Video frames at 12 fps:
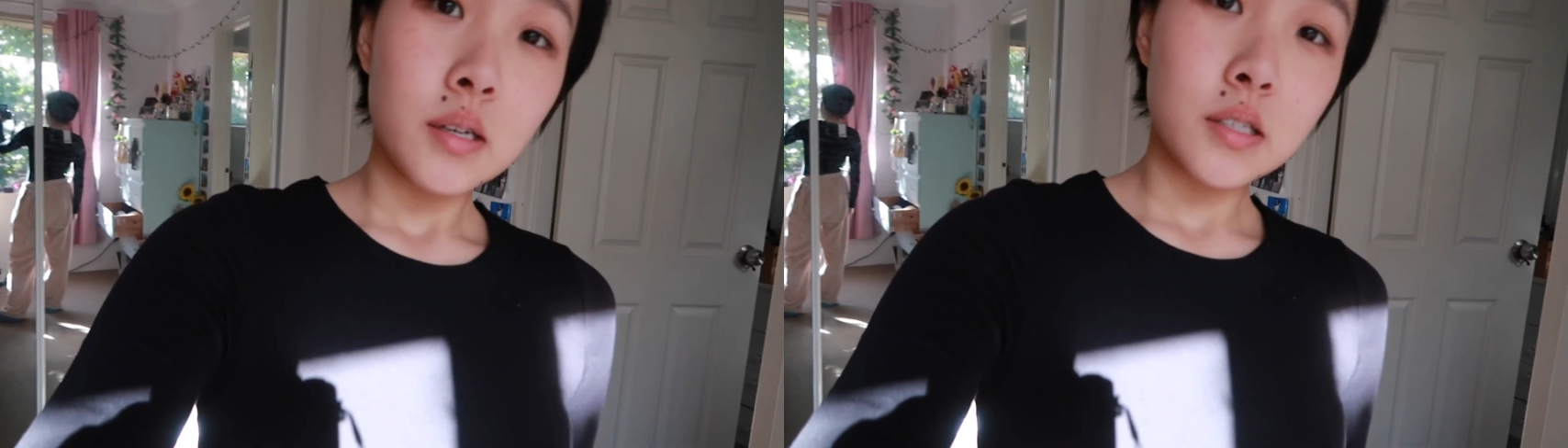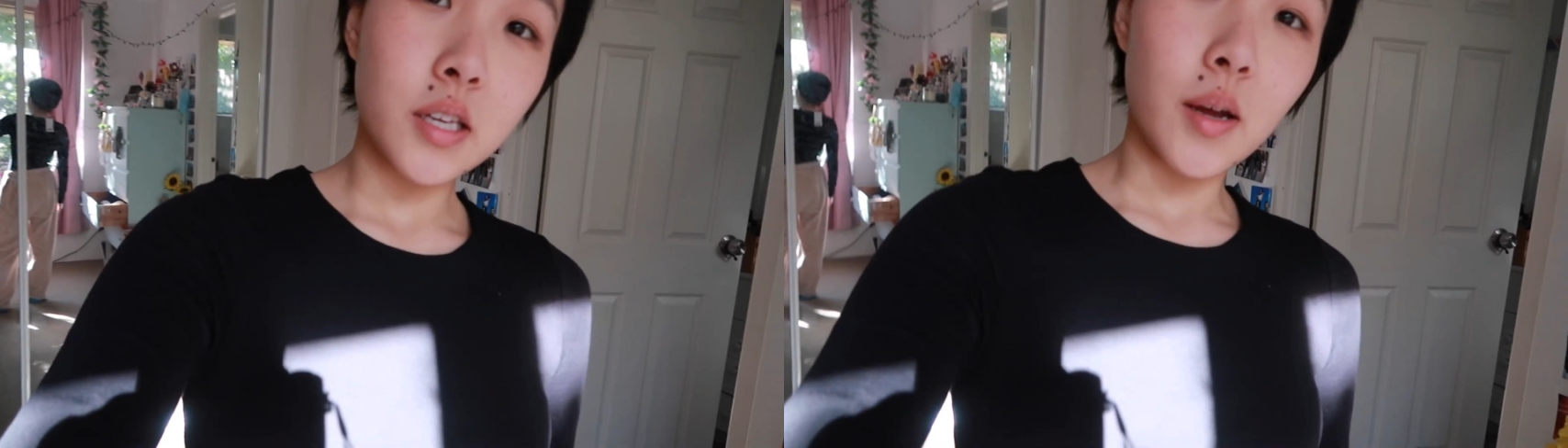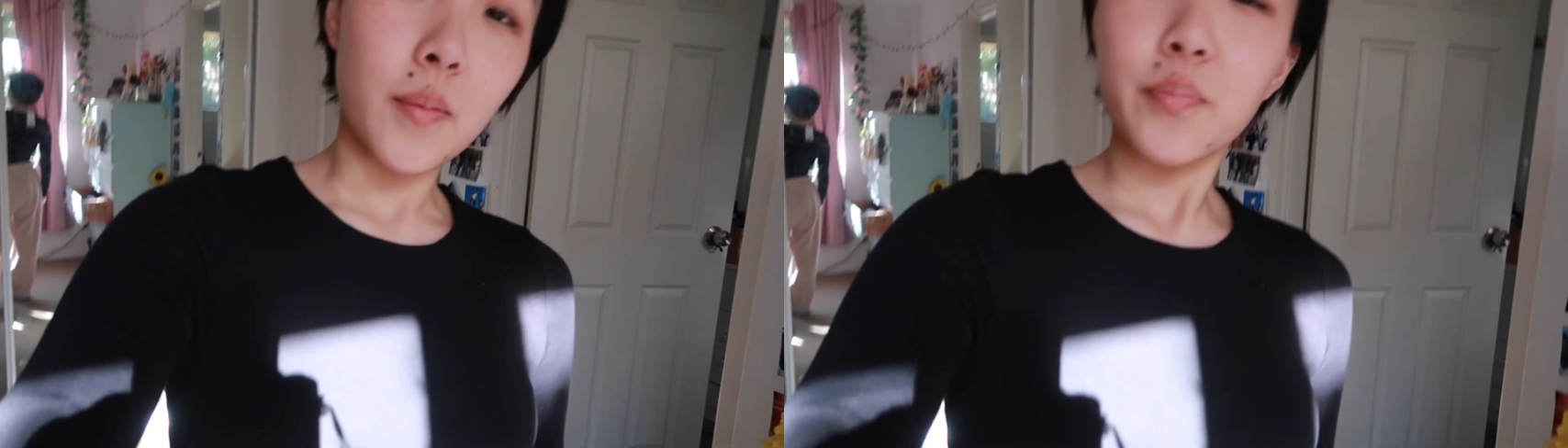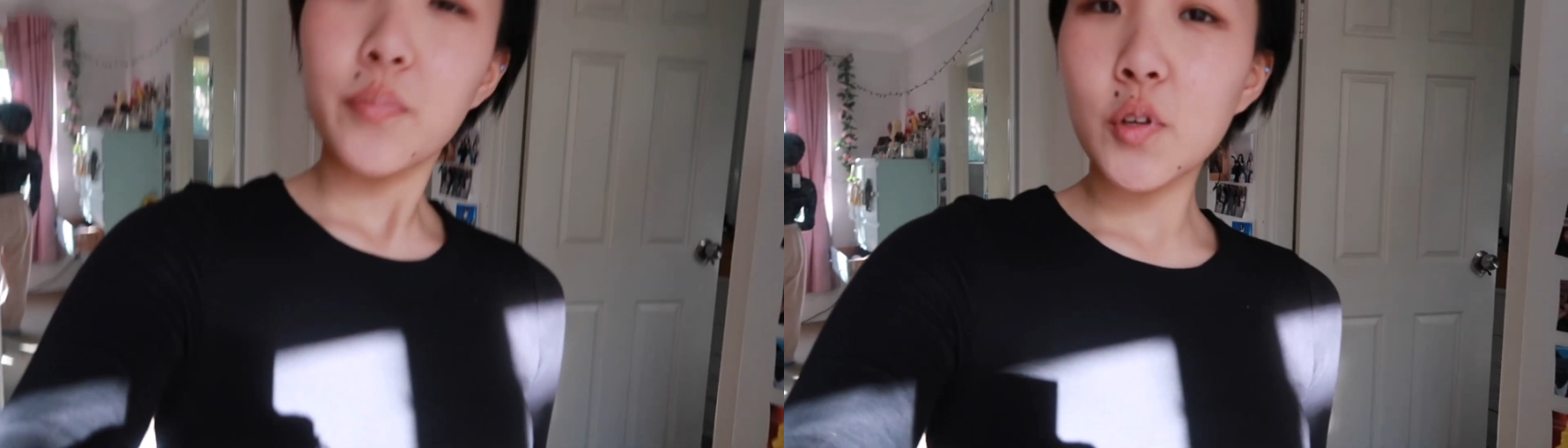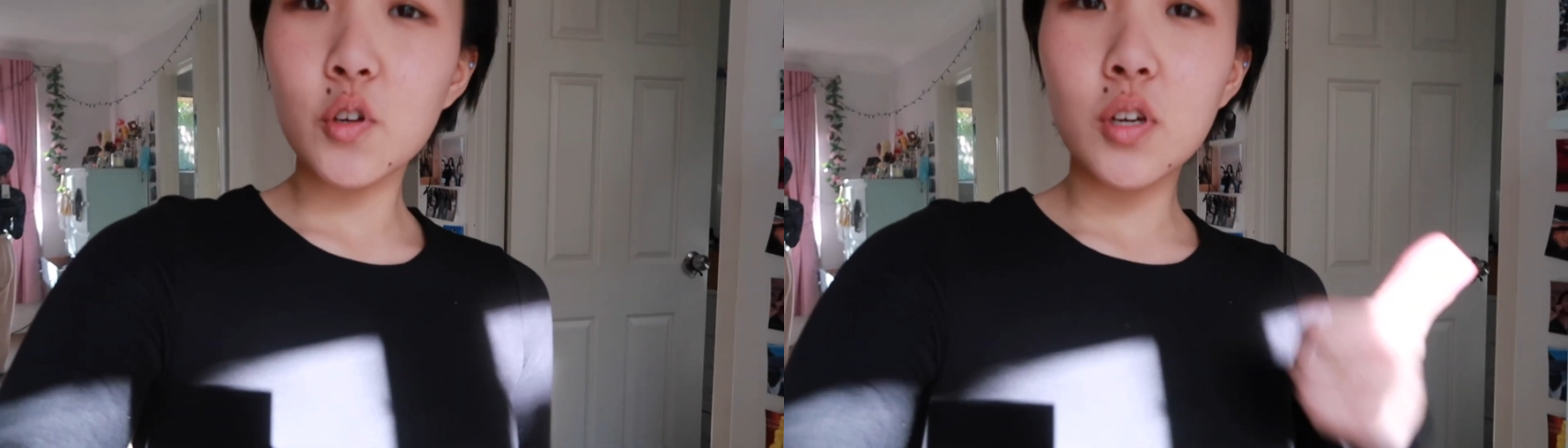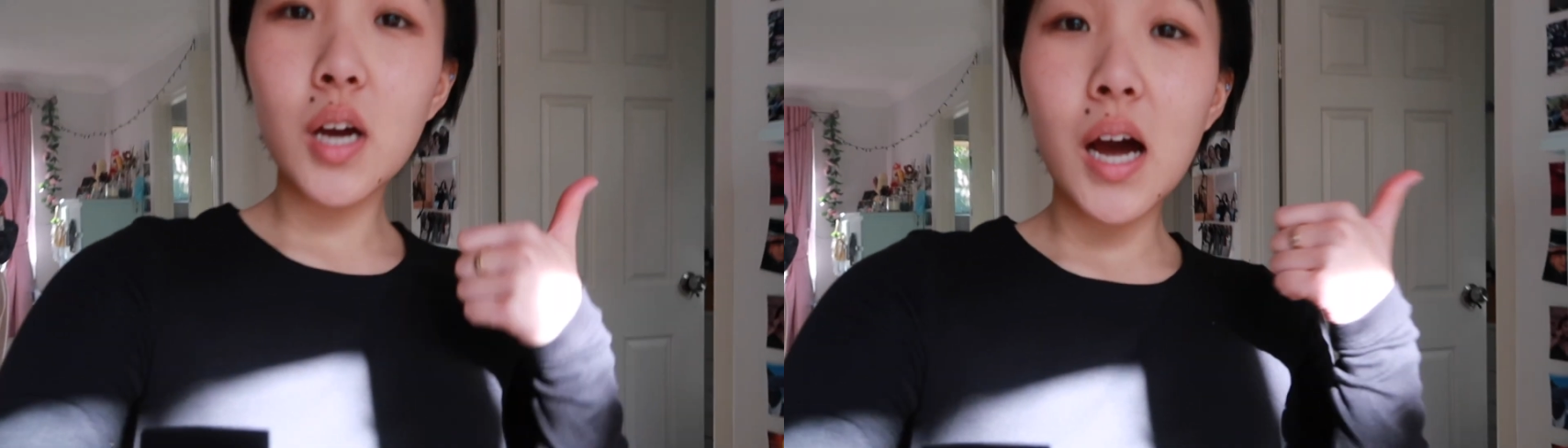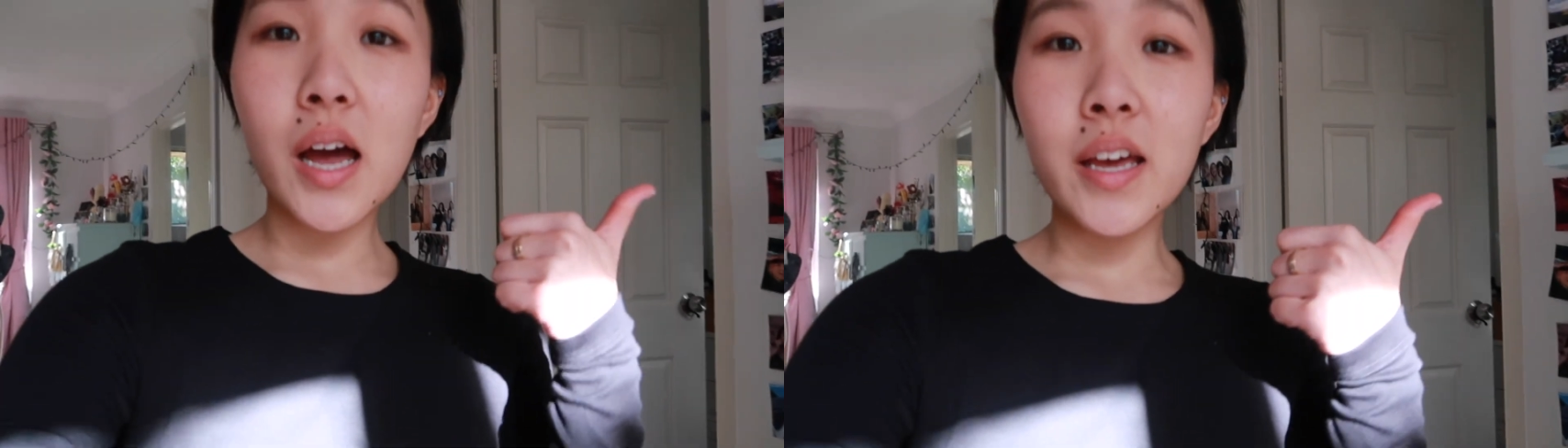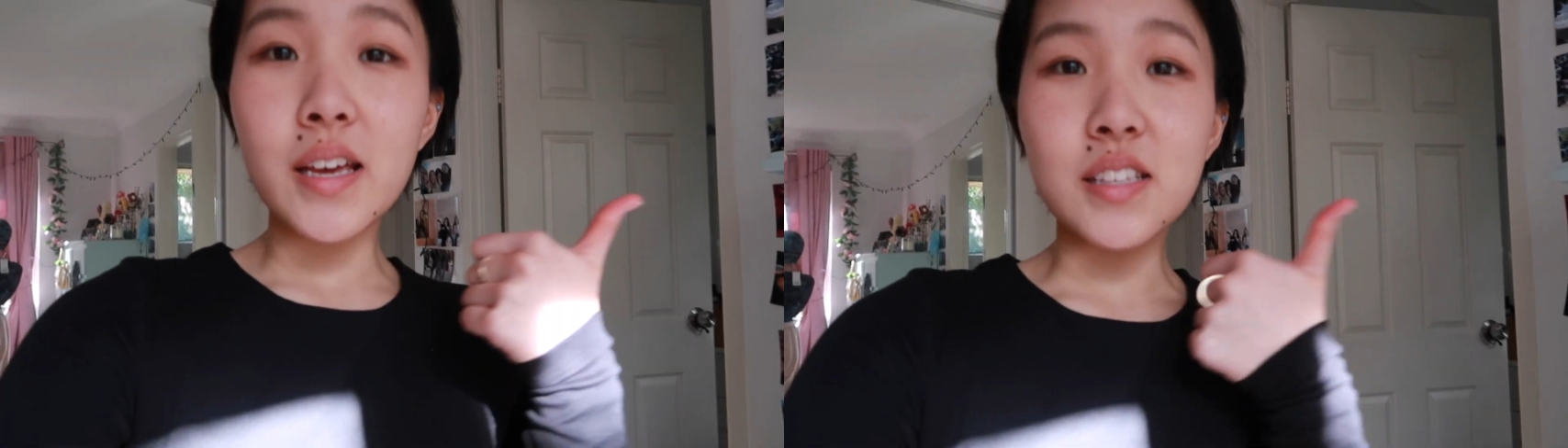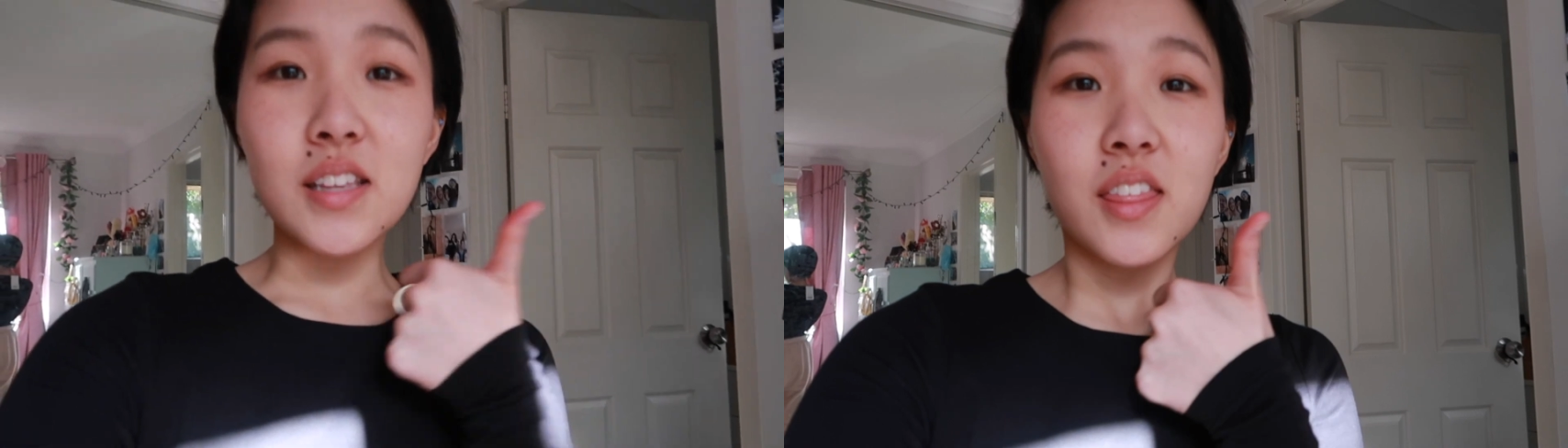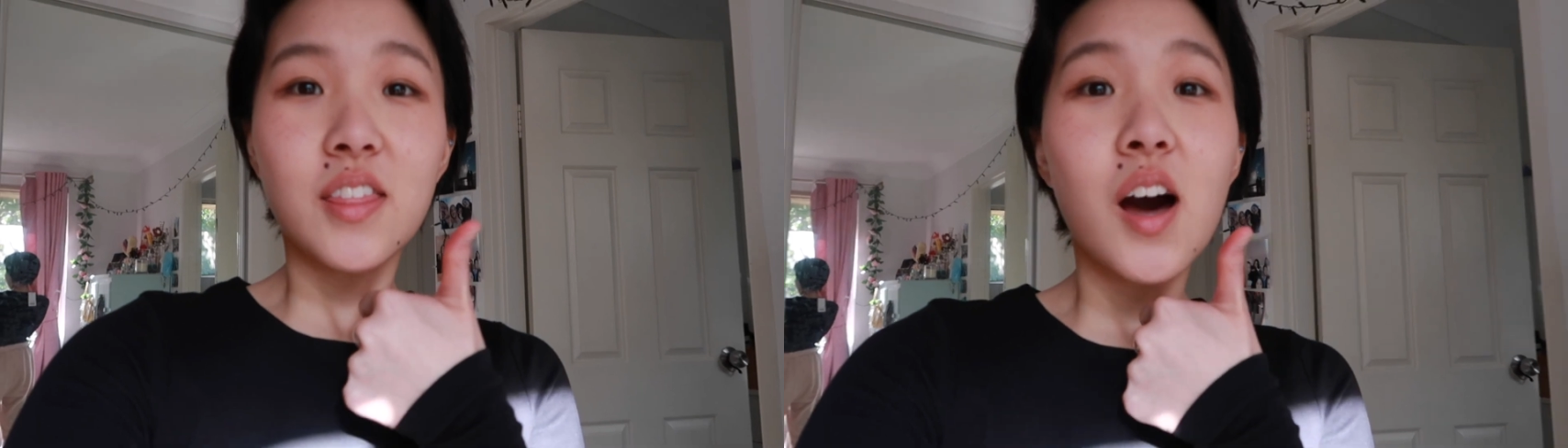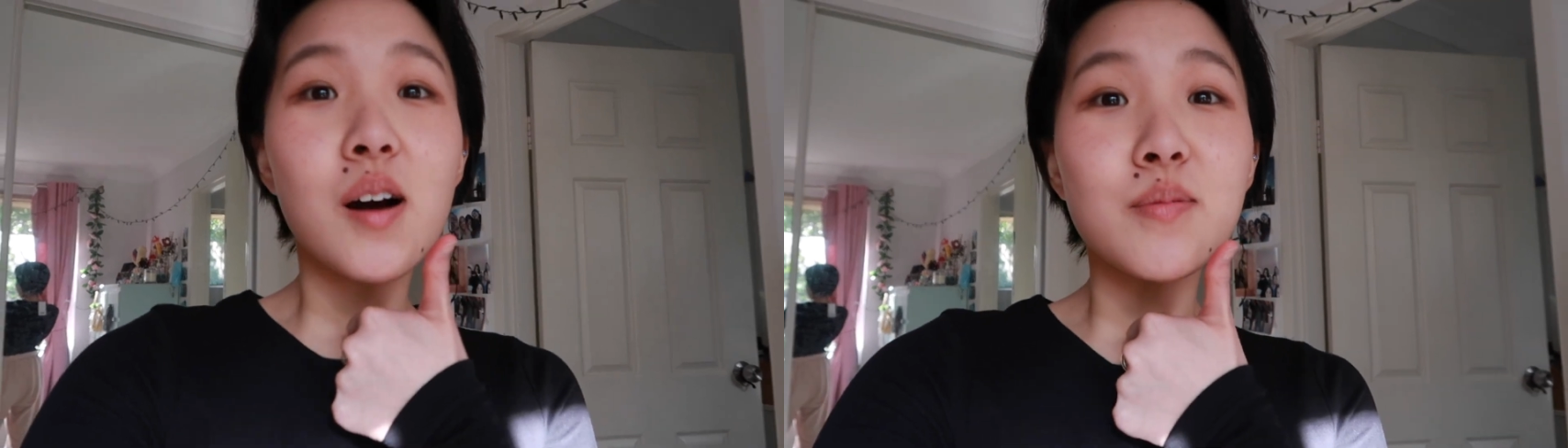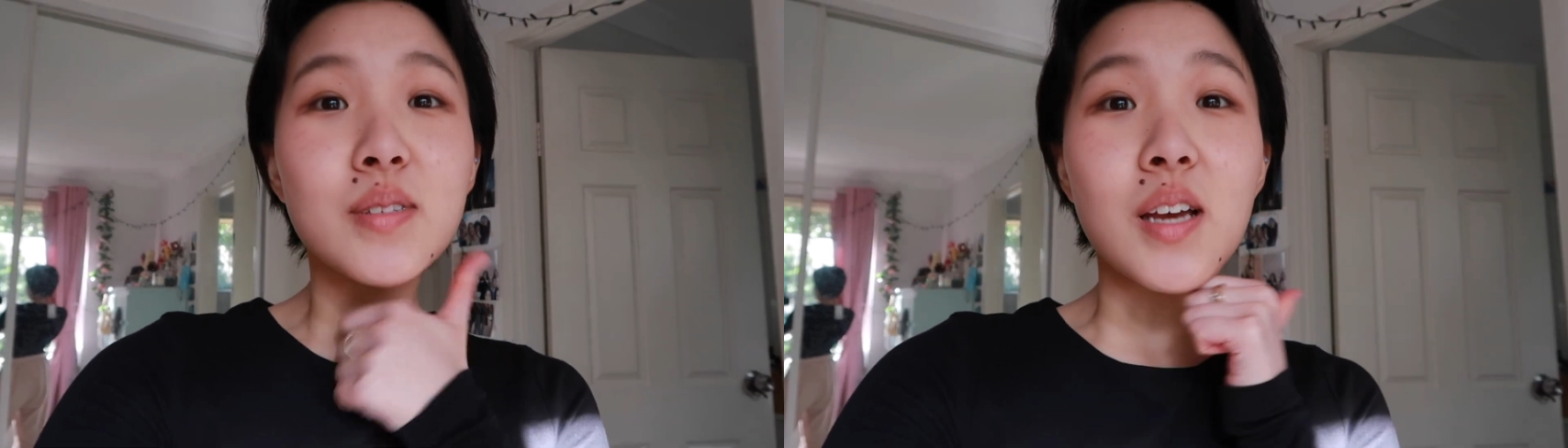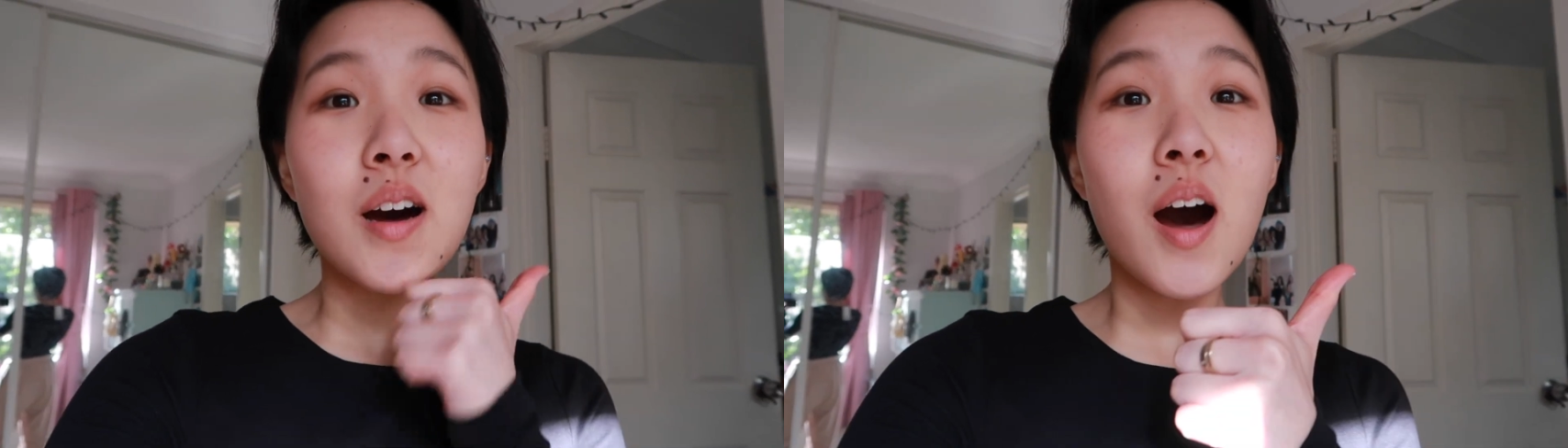So yeah, Kukai is a thumbs